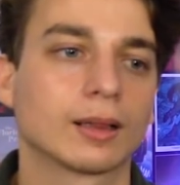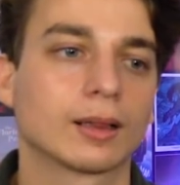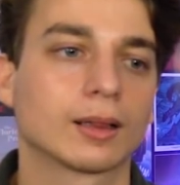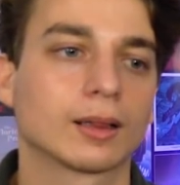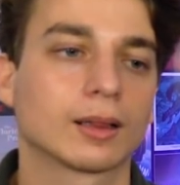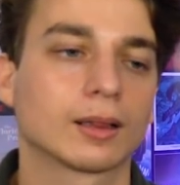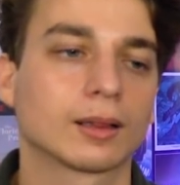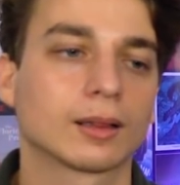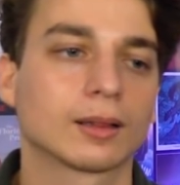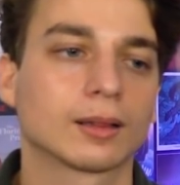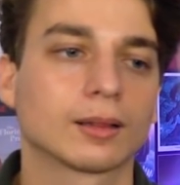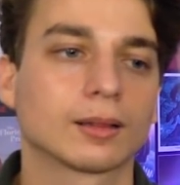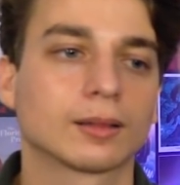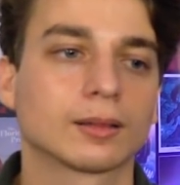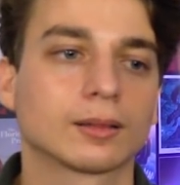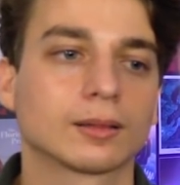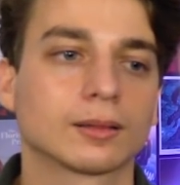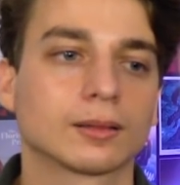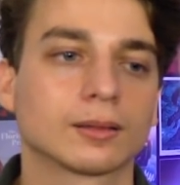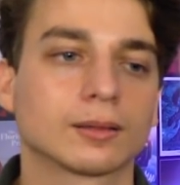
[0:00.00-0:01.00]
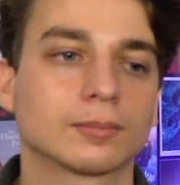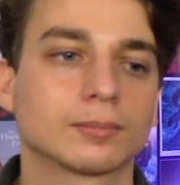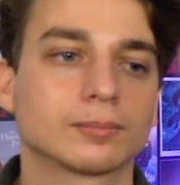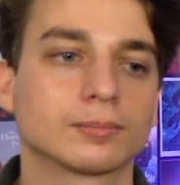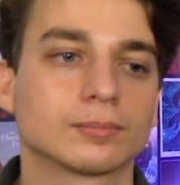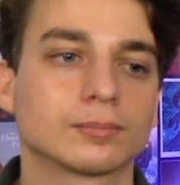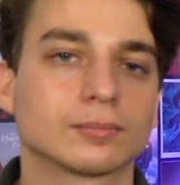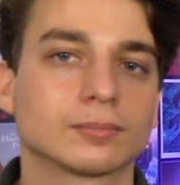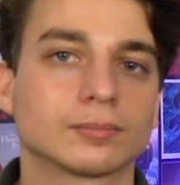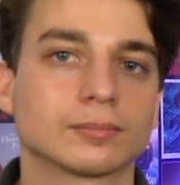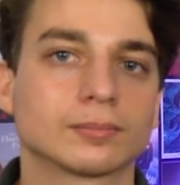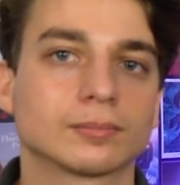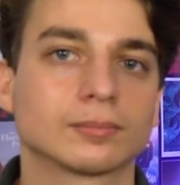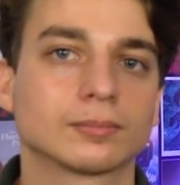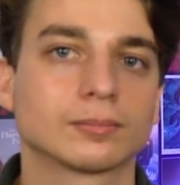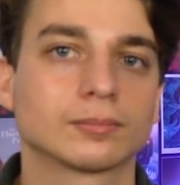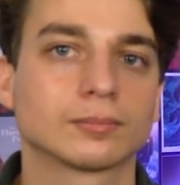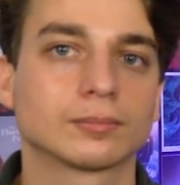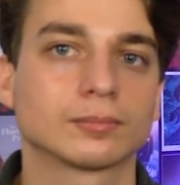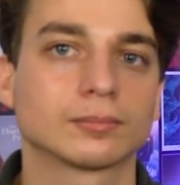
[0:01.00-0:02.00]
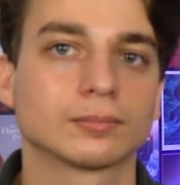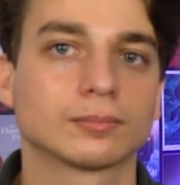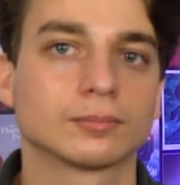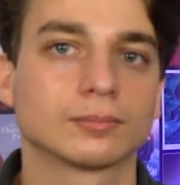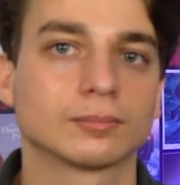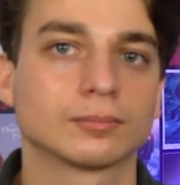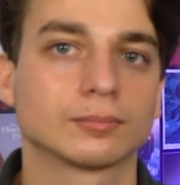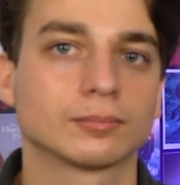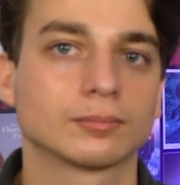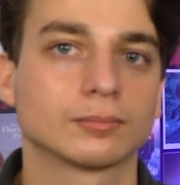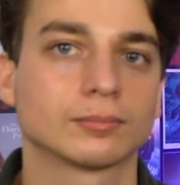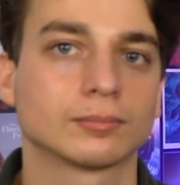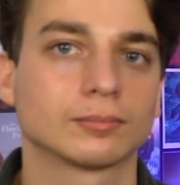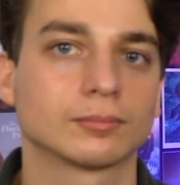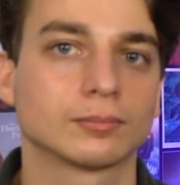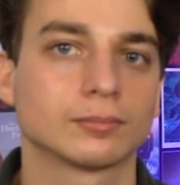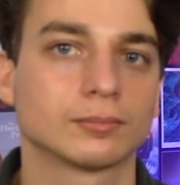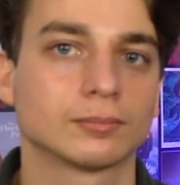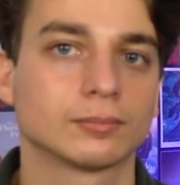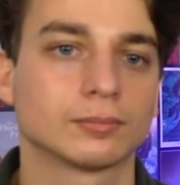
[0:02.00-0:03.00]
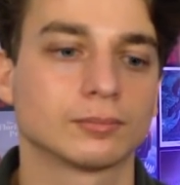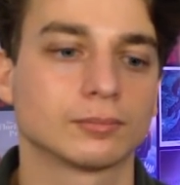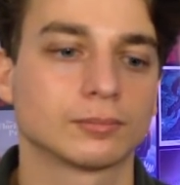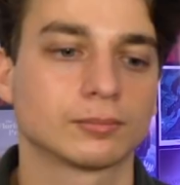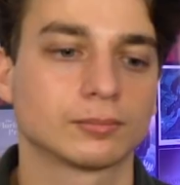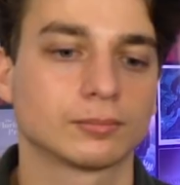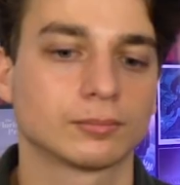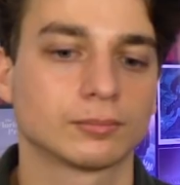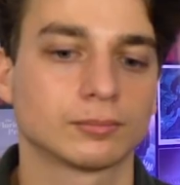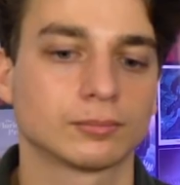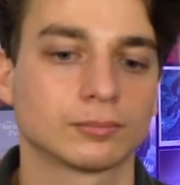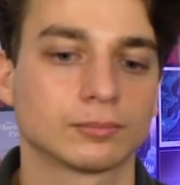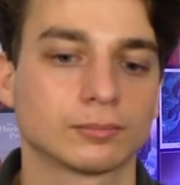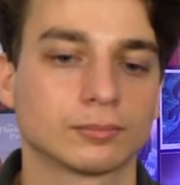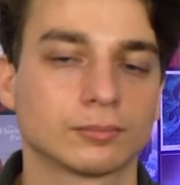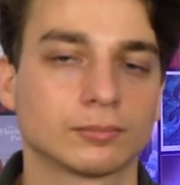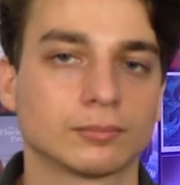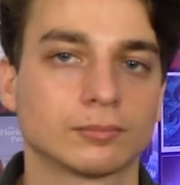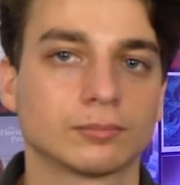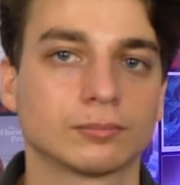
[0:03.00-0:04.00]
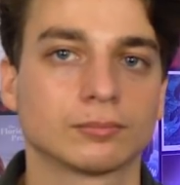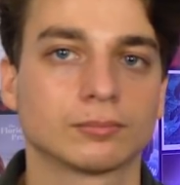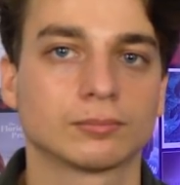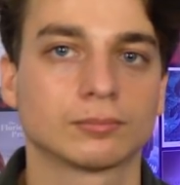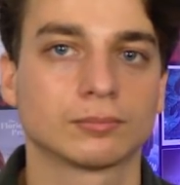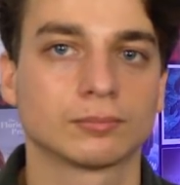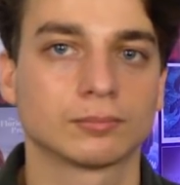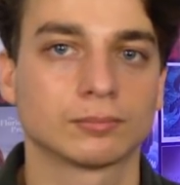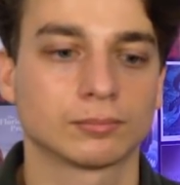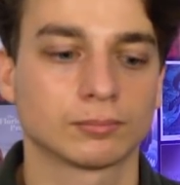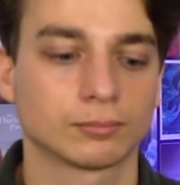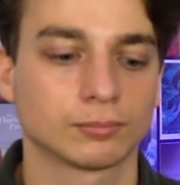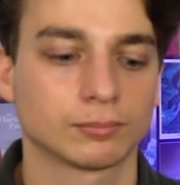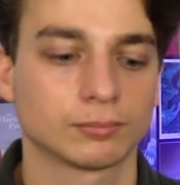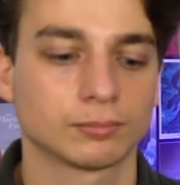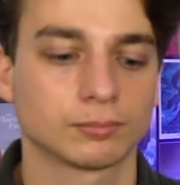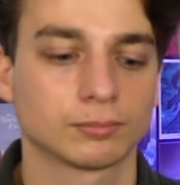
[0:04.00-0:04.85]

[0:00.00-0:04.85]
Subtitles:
This person isn't speaking.